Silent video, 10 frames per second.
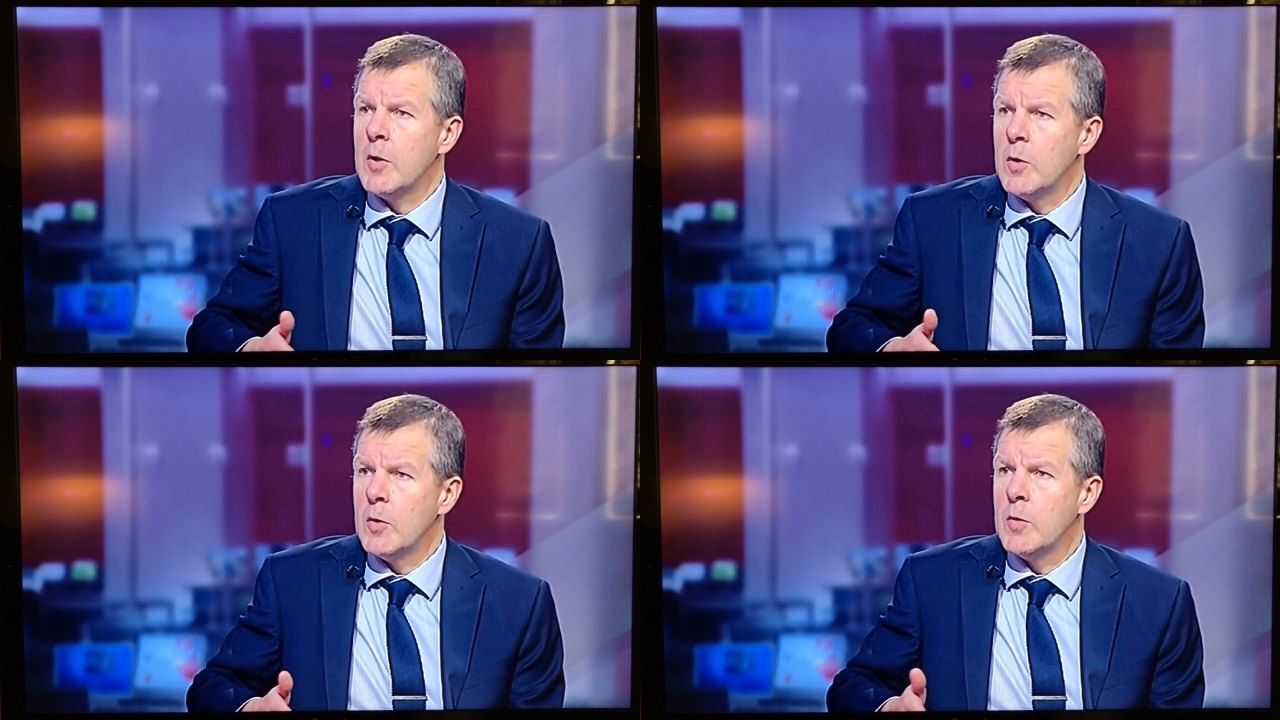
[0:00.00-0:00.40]

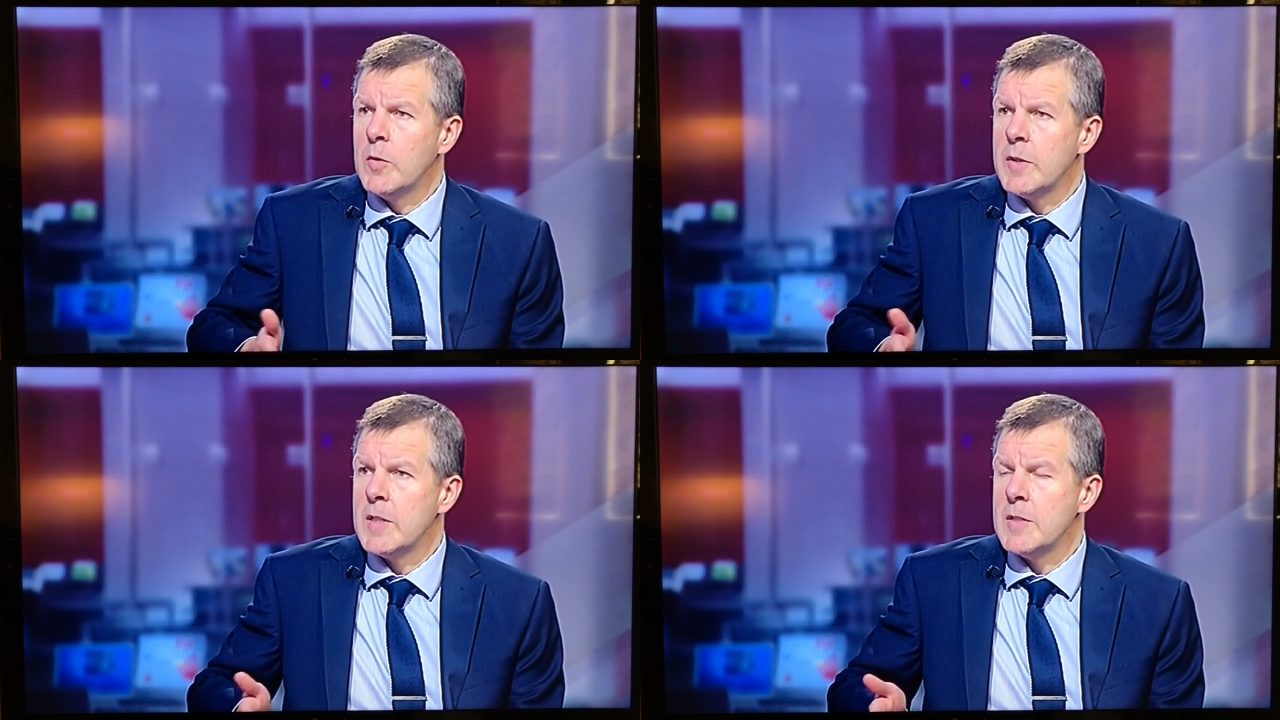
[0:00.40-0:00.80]

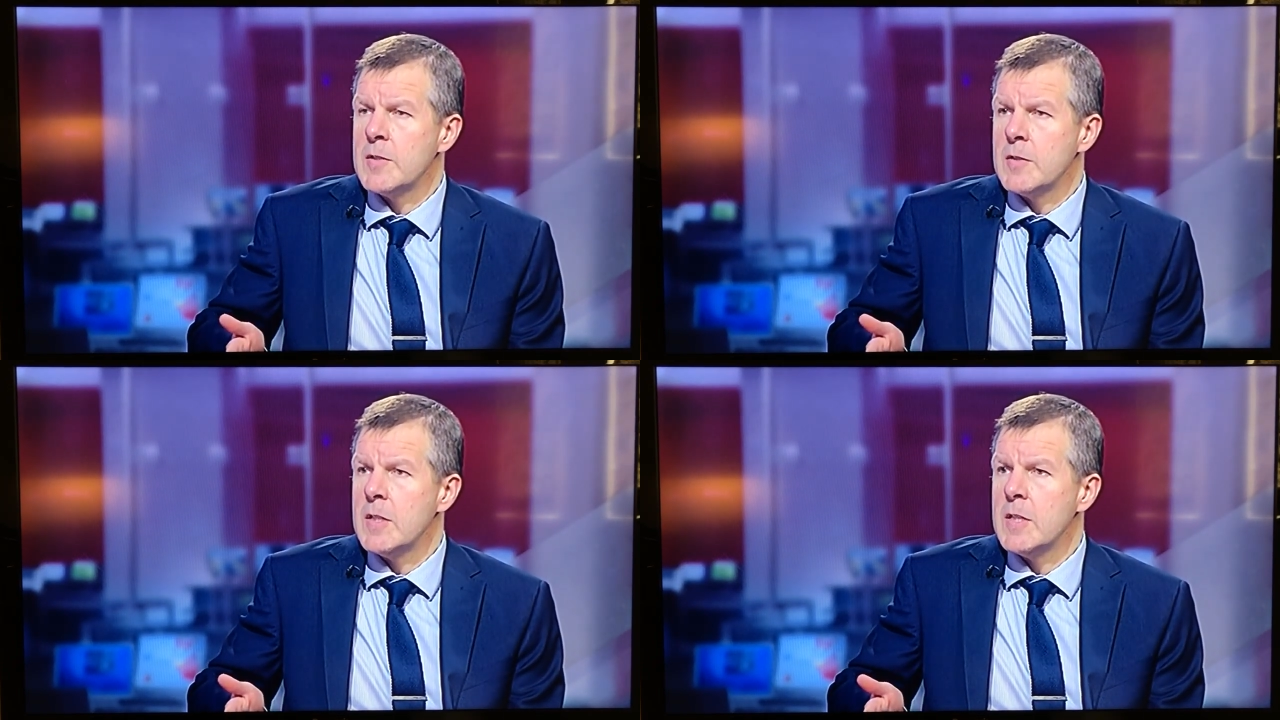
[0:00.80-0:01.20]
all
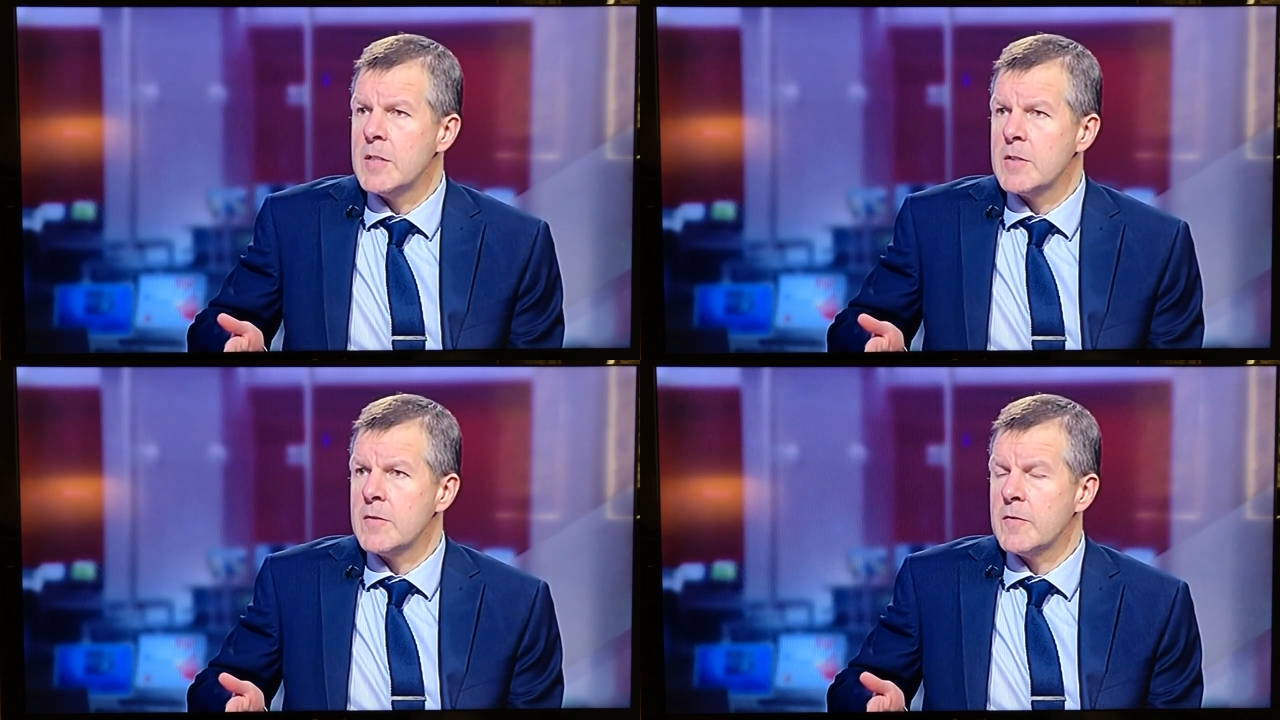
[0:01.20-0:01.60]
these
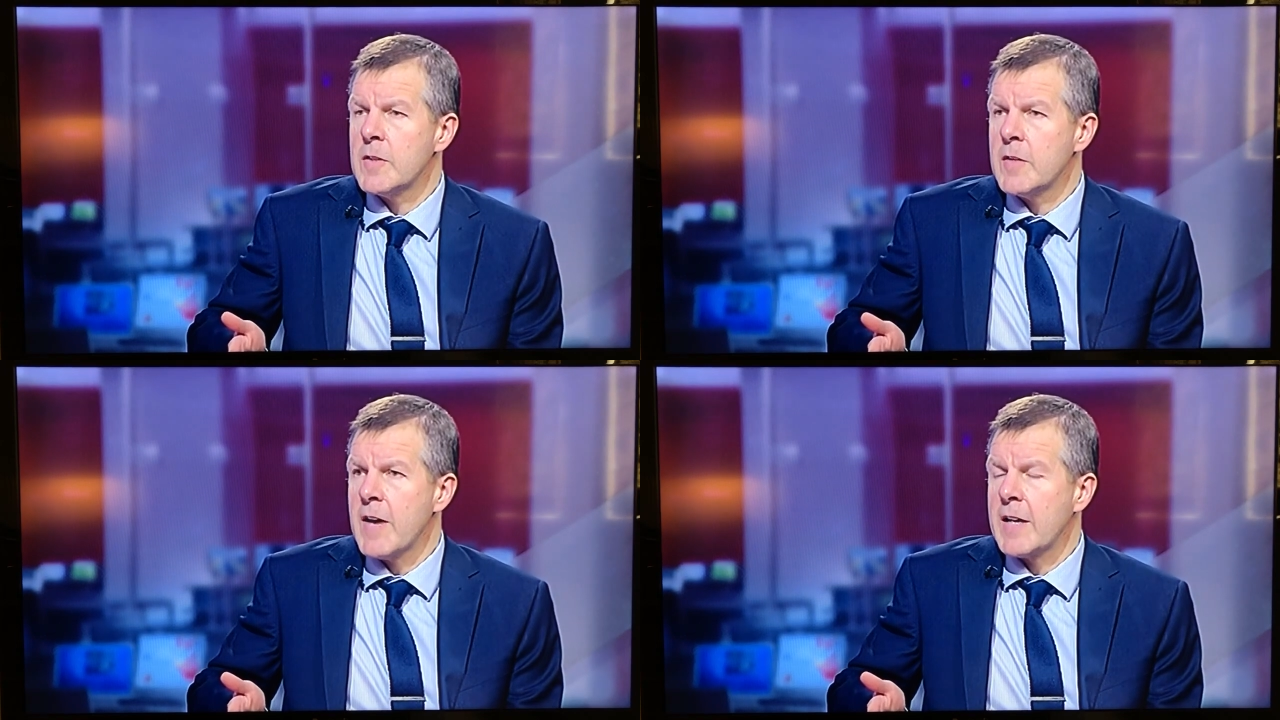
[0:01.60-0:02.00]
years
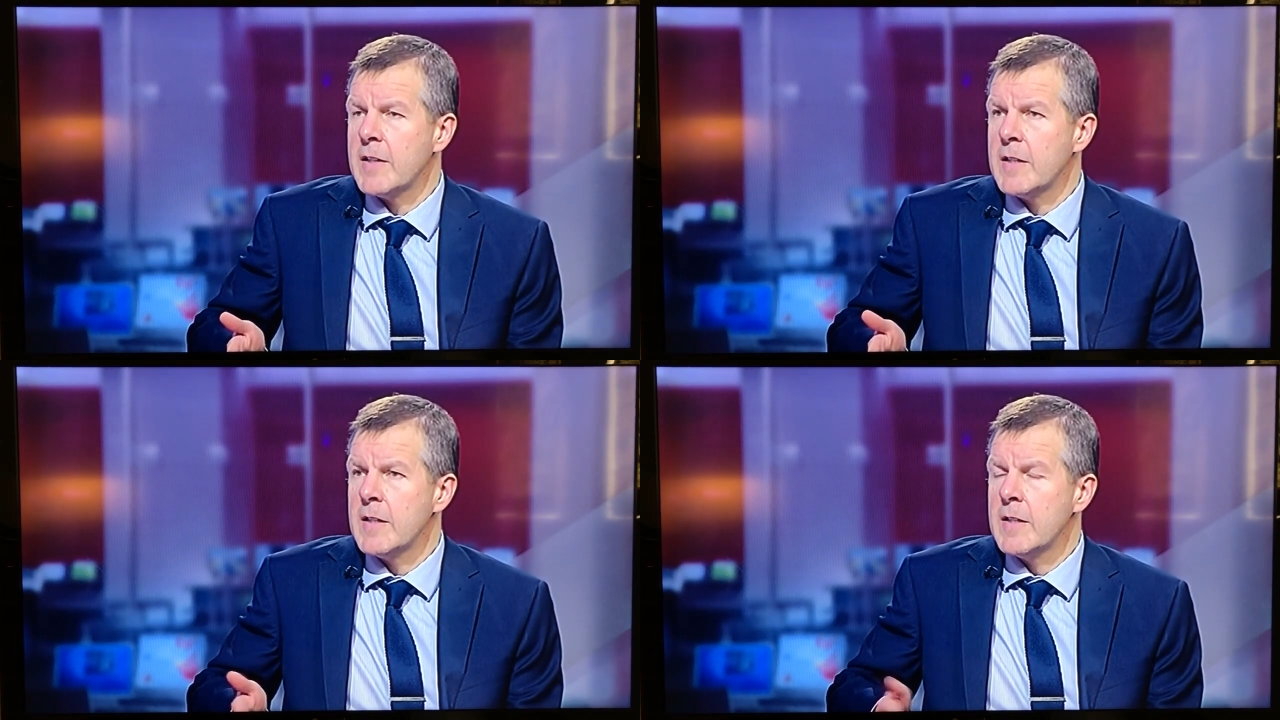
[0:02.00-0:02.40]
of
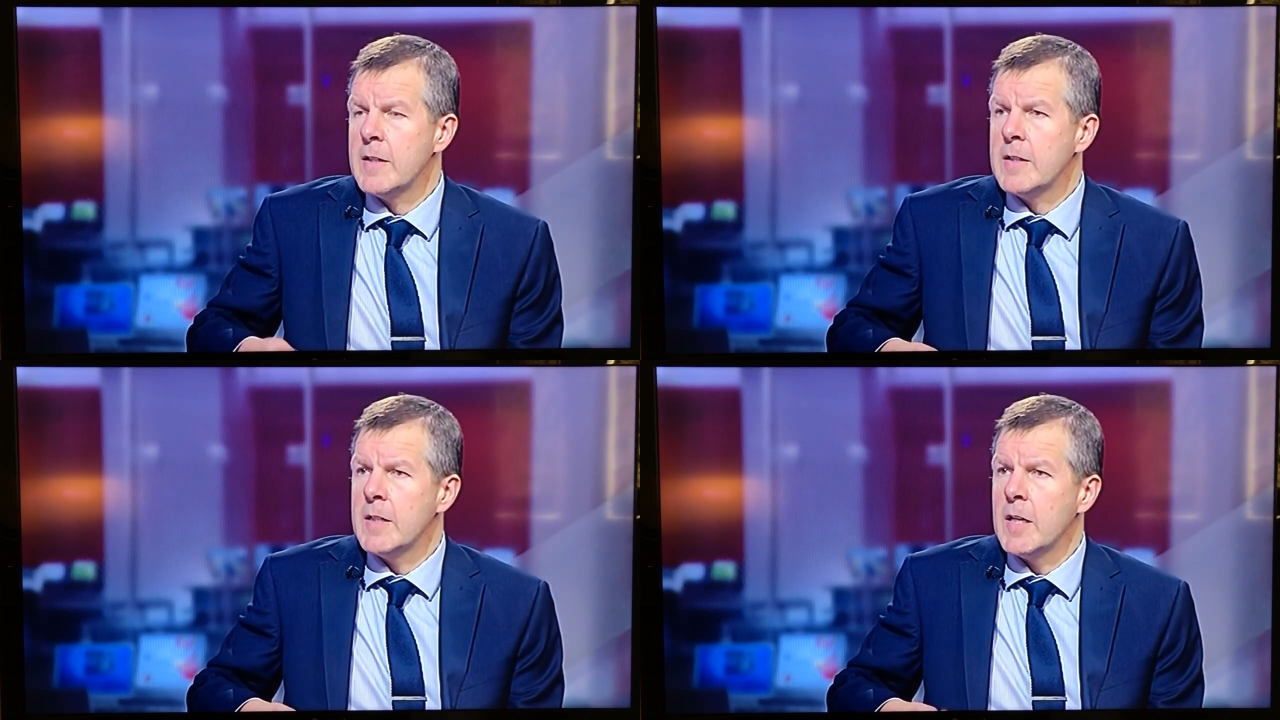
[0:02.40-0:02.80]
agony
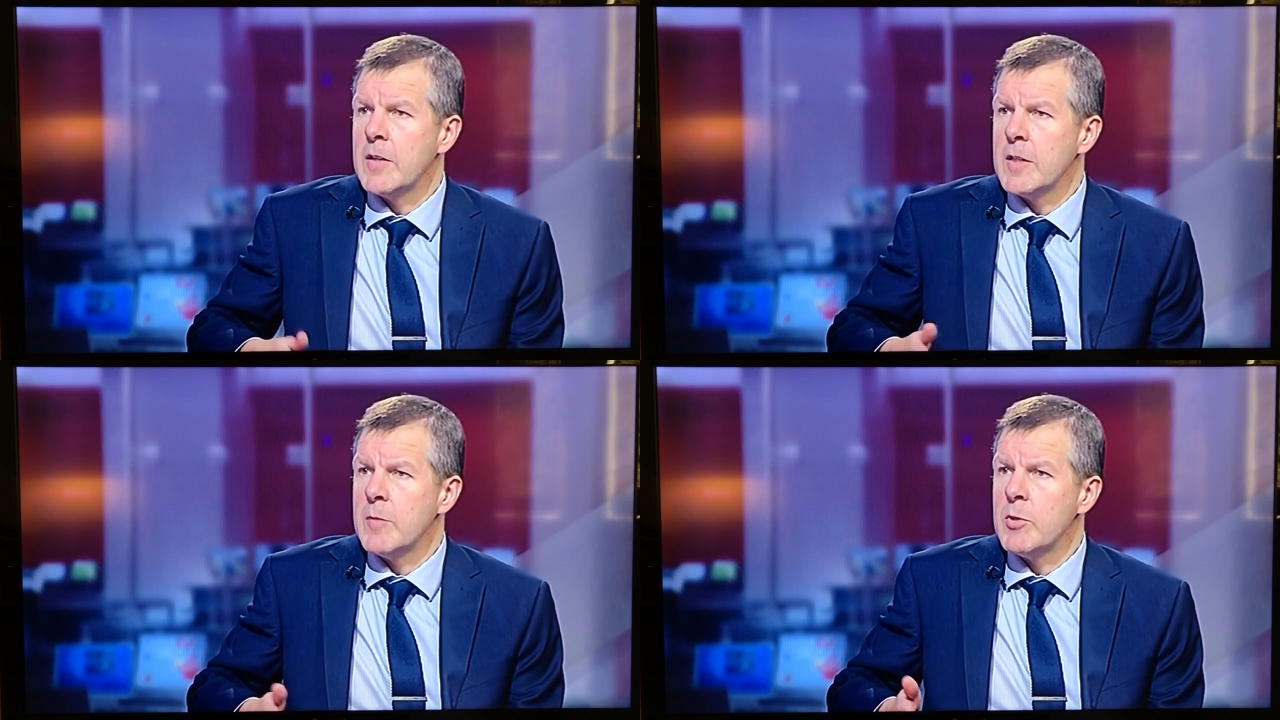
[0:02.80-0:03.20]

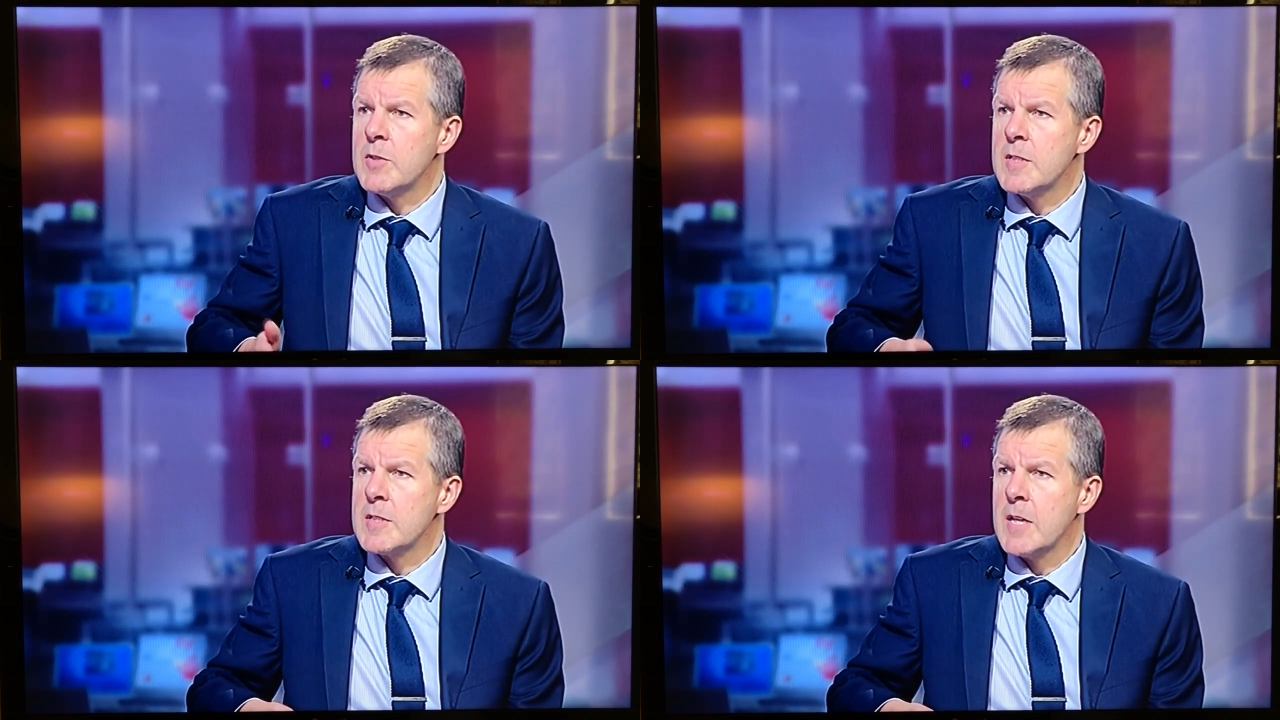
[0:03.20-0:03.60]
and the
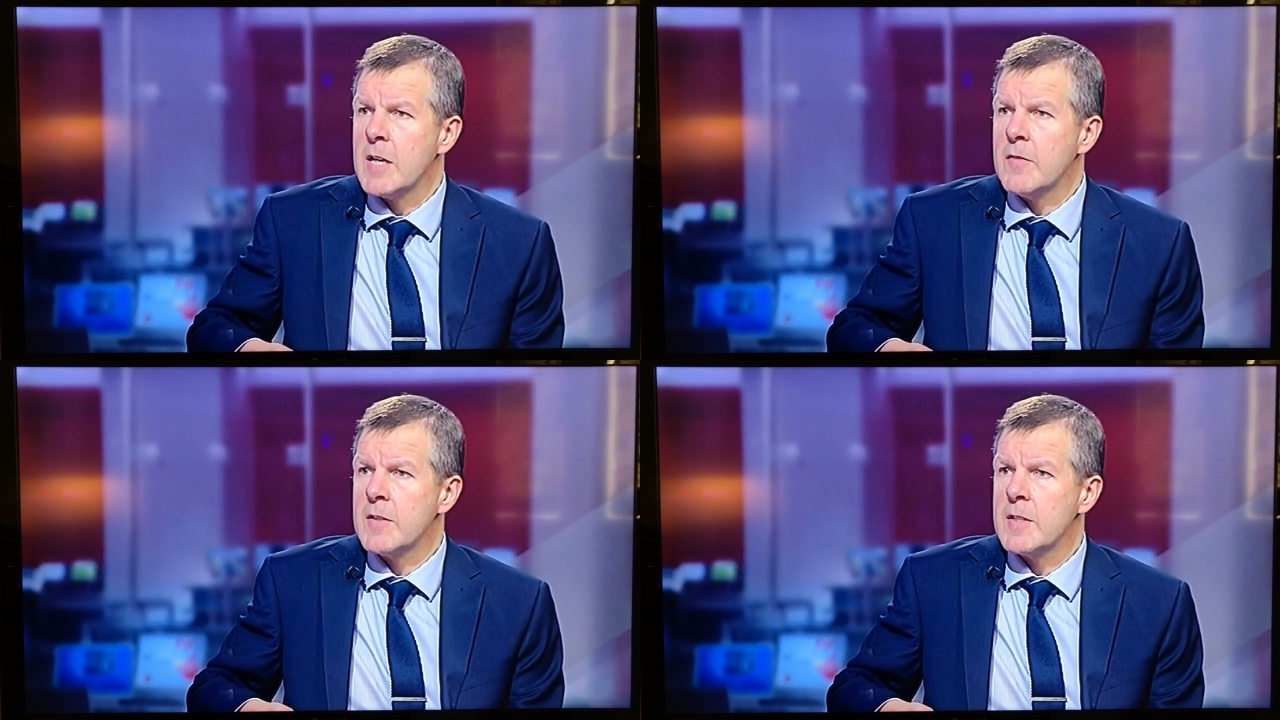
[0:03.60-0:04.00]
abuse
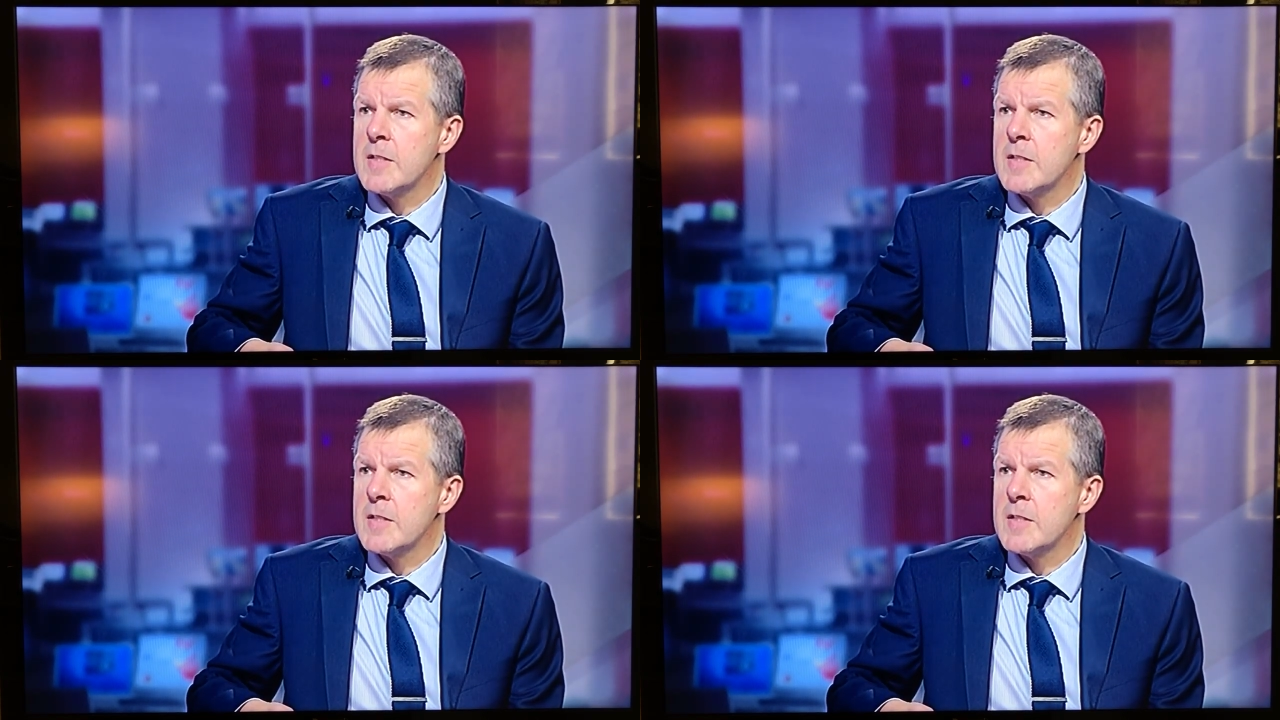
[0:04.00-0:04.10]
itself.